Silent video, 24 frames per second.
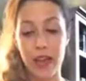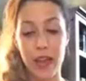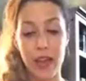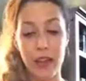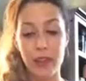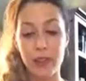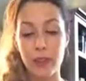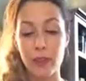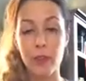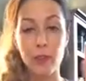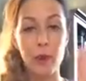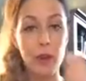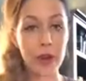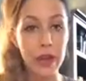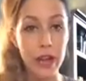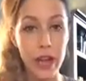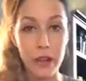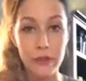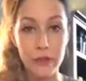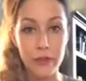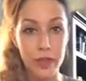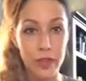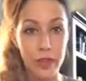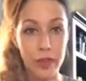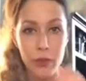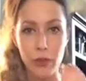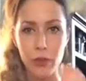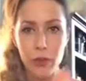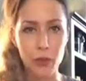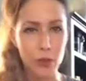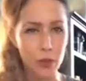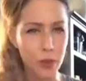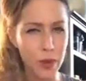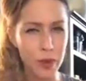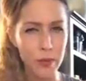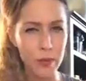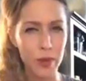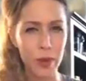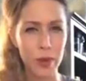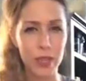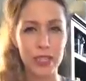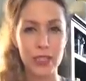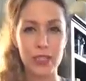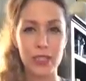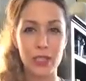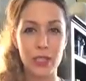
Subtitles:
Every workout video, 3 points.